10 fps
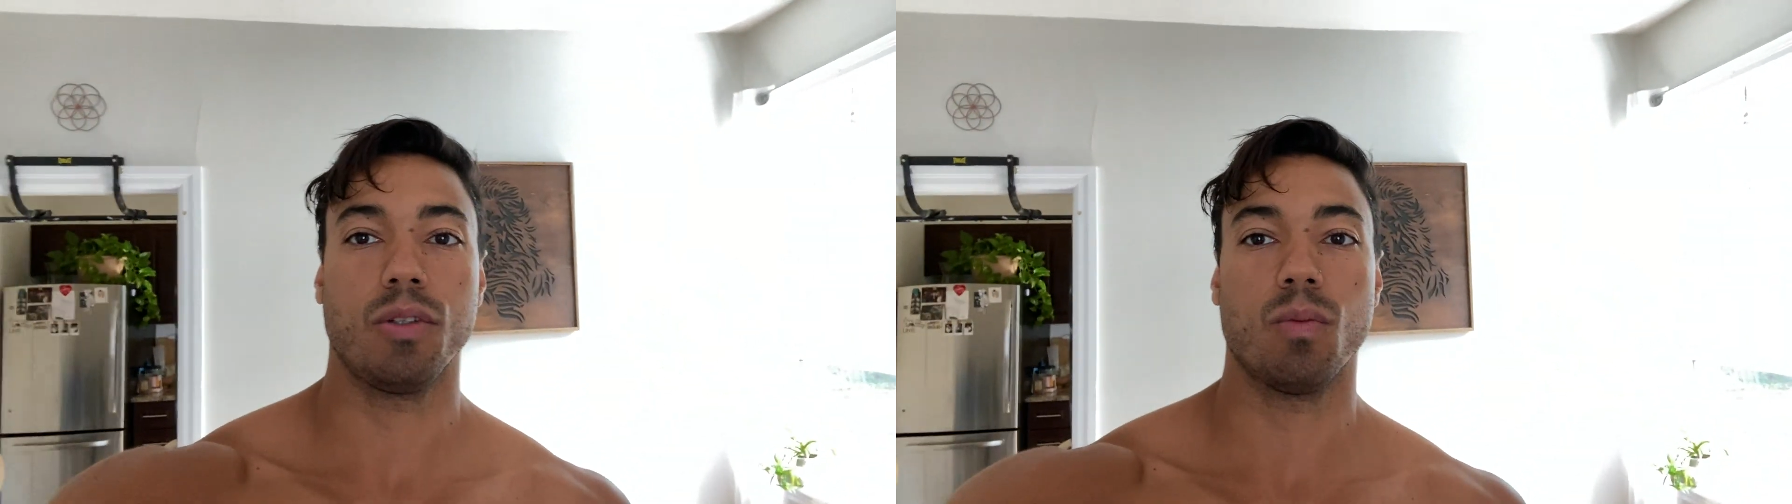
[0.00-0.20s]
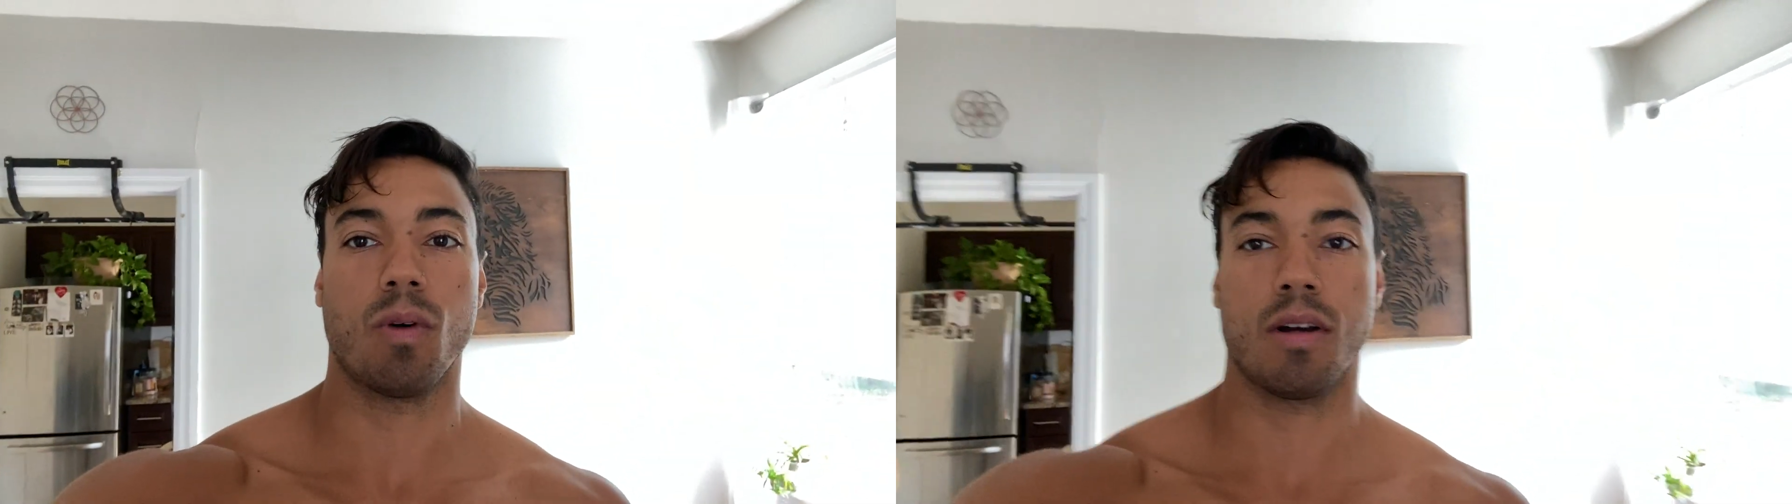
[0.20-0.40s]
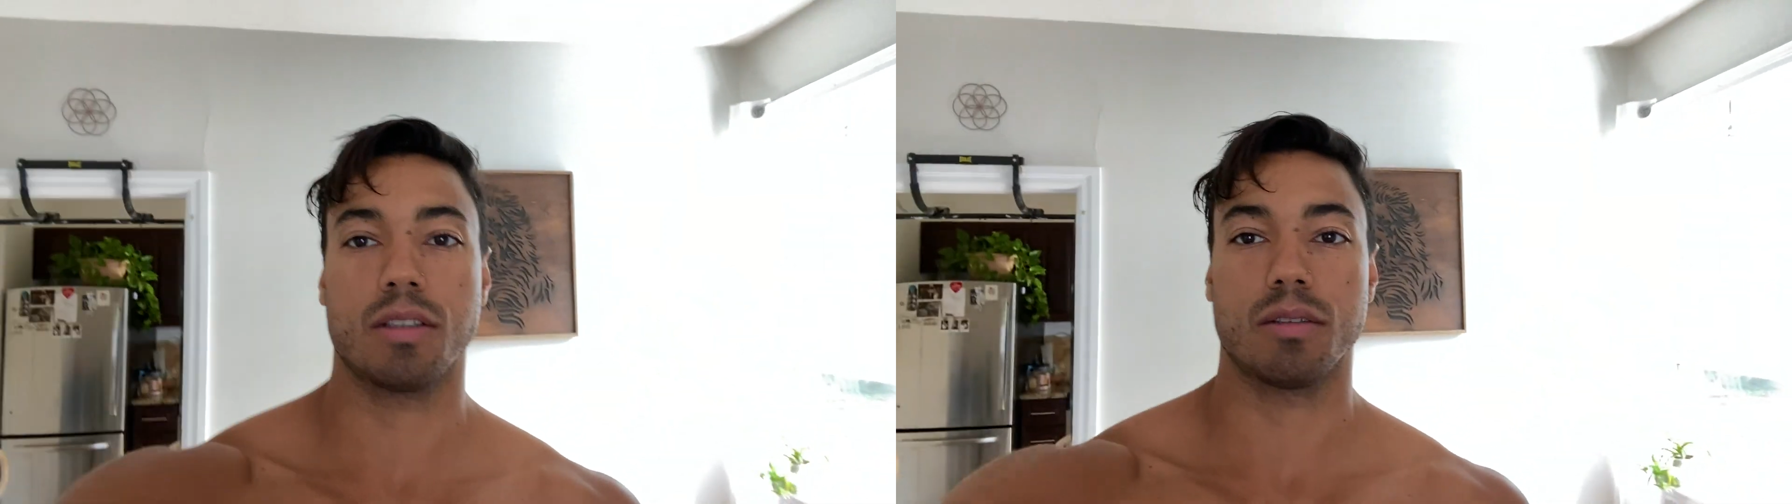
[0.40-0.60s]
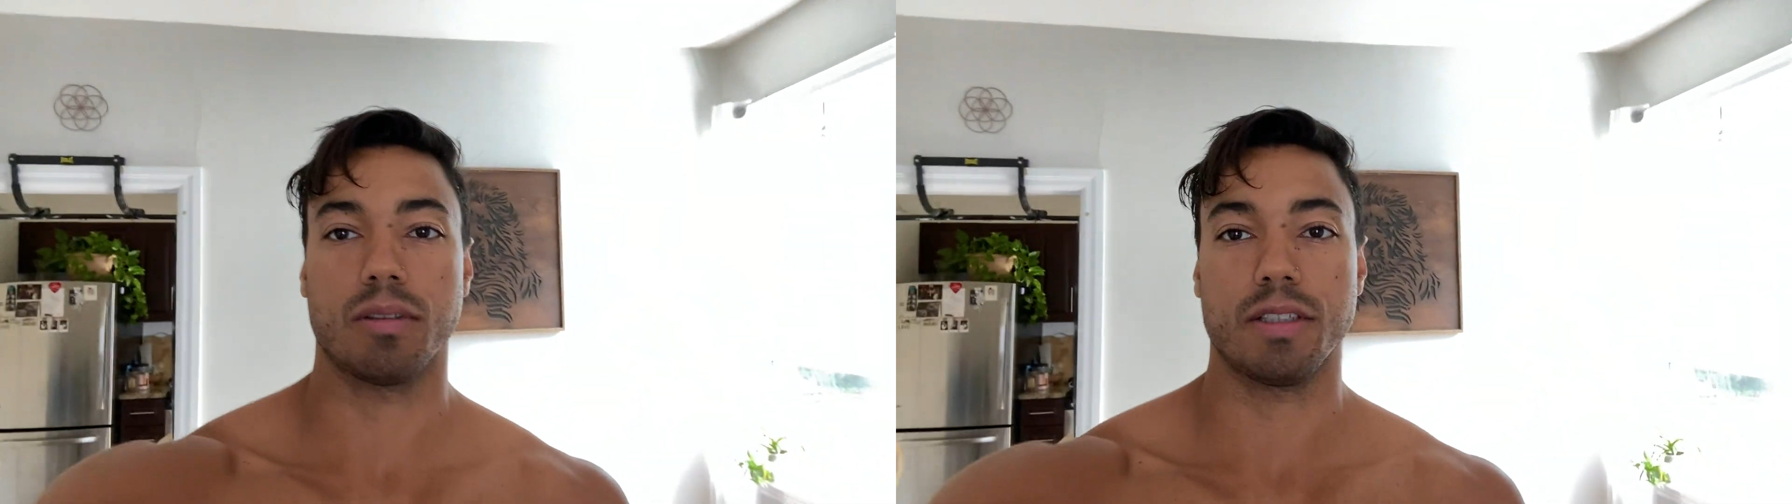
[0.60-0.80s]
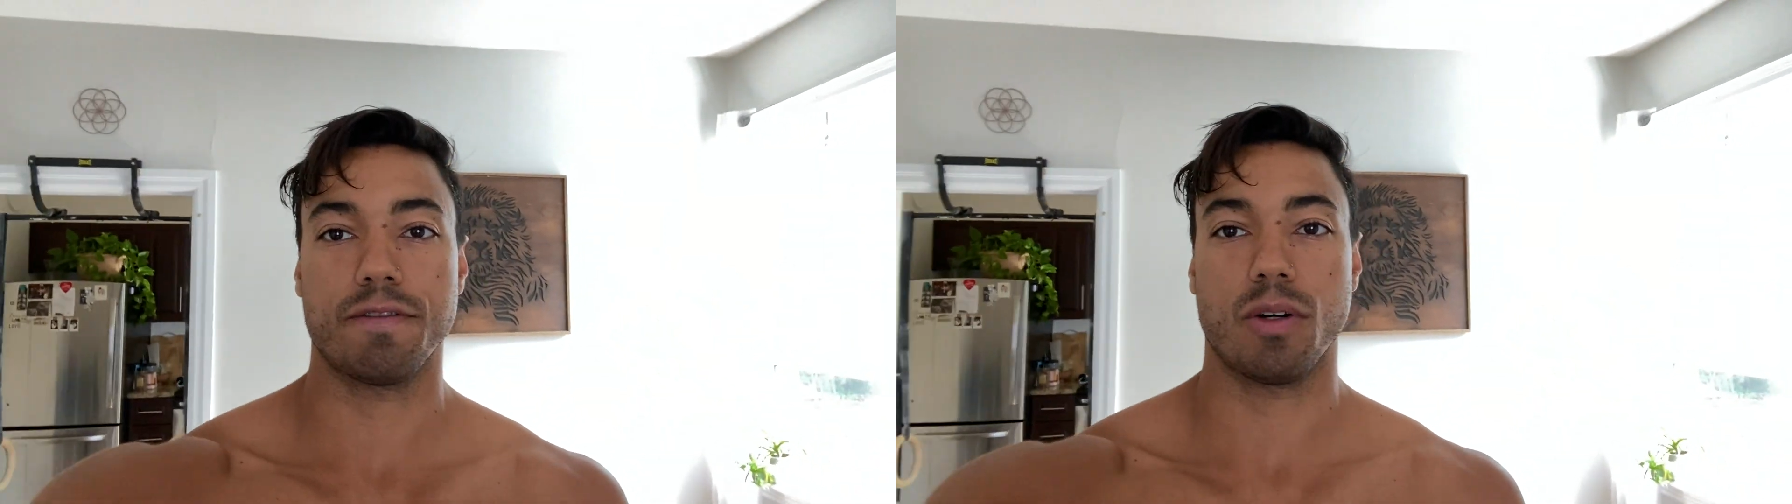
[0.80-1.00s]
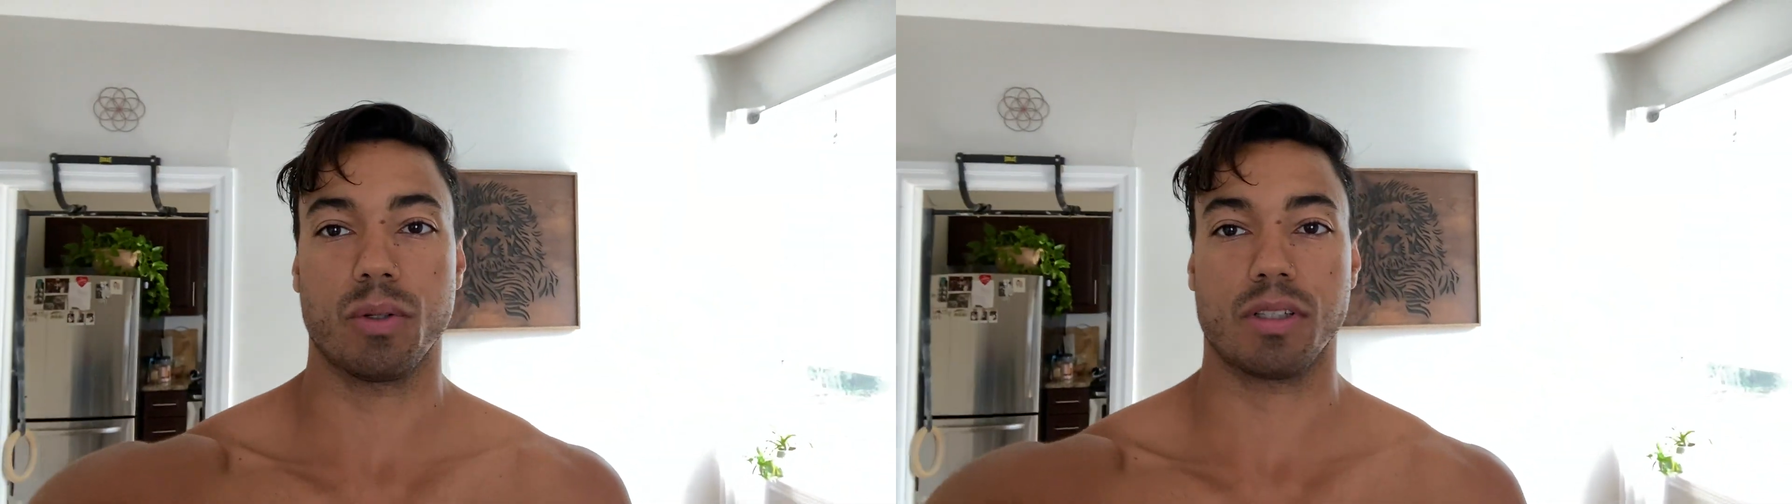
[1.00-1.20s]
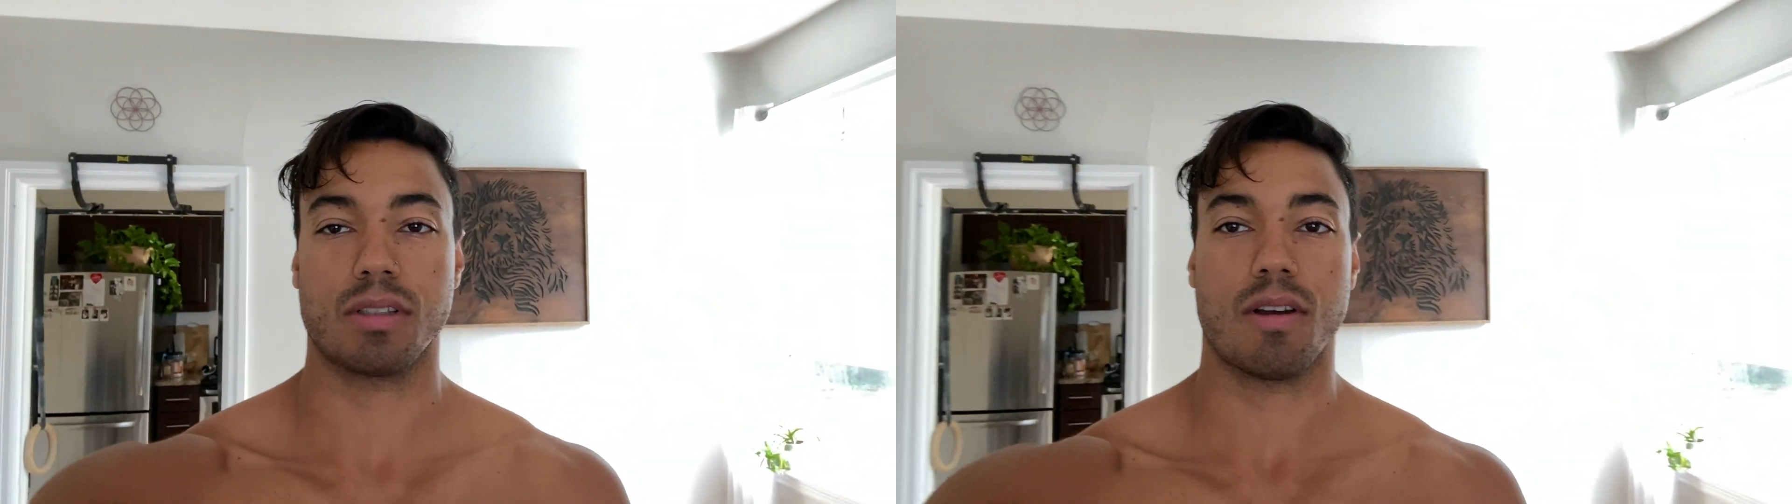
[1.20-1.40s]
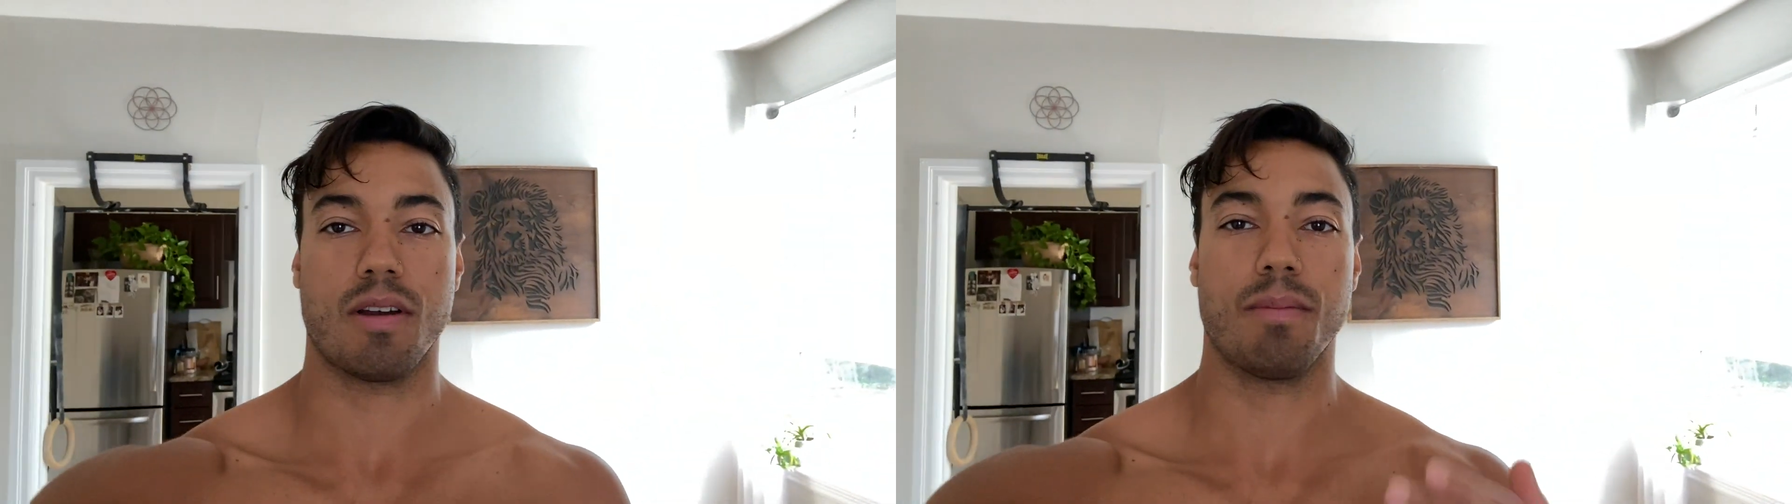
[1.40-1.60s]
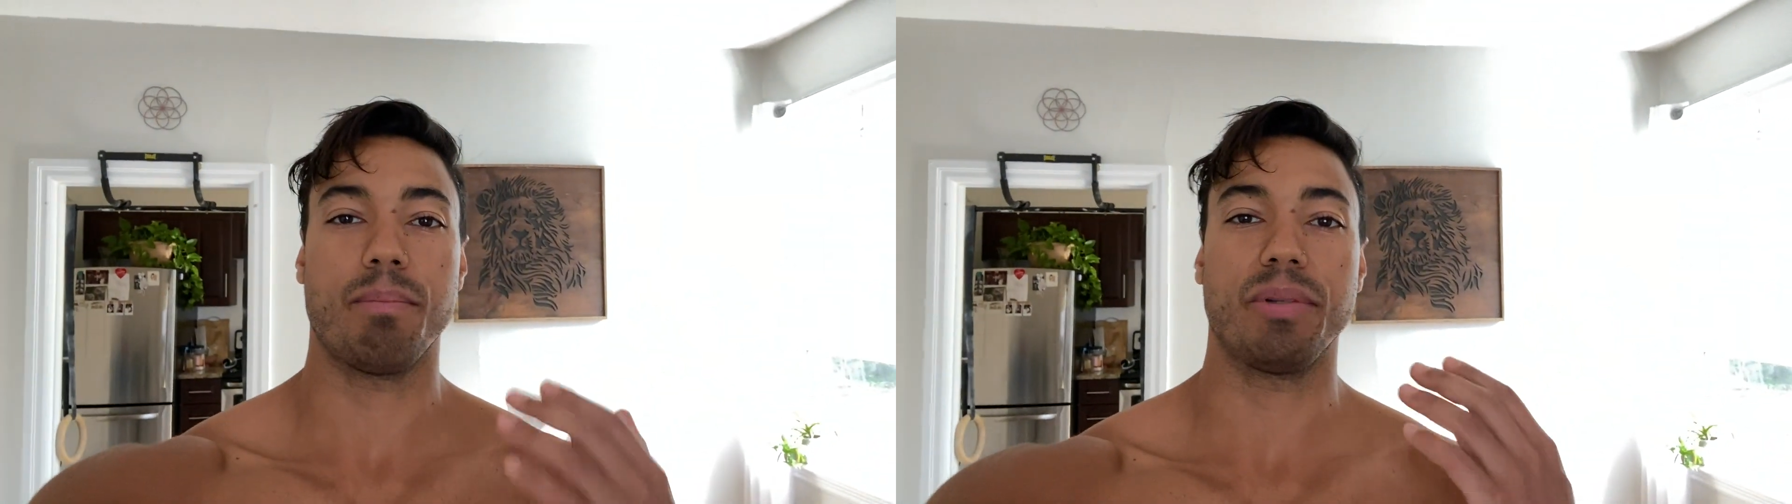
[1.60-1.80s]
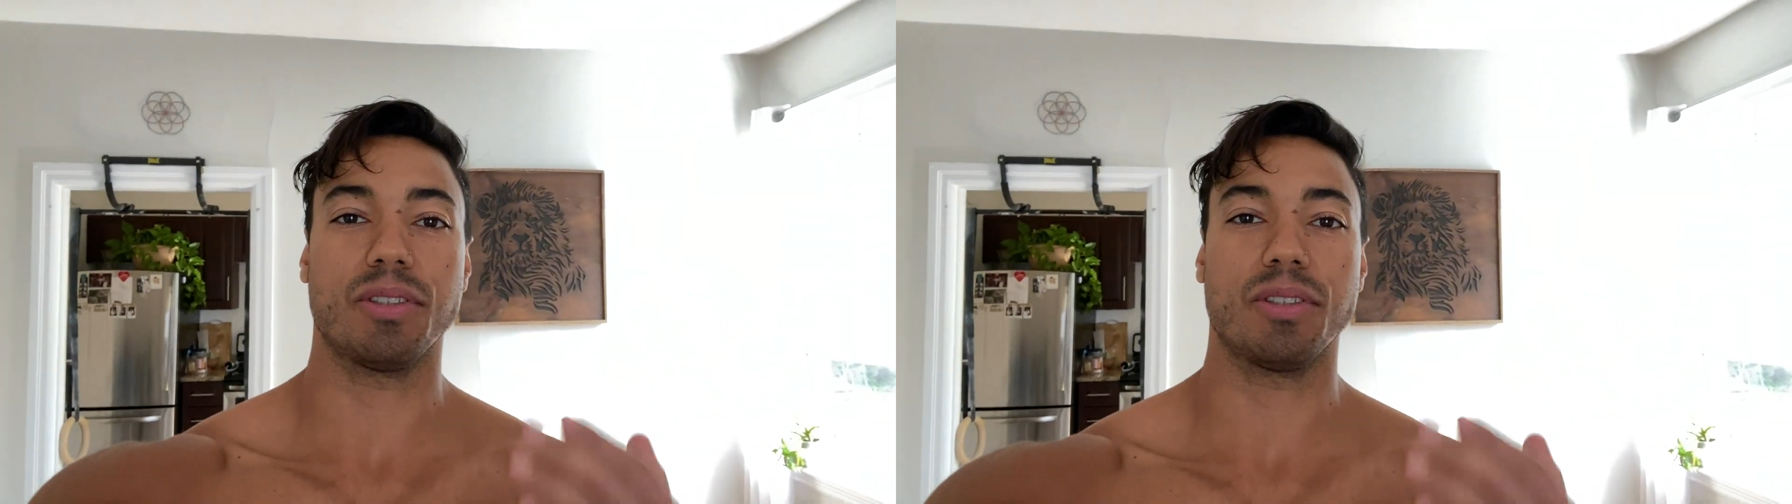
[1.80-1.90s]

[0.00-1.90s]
you want to really focus on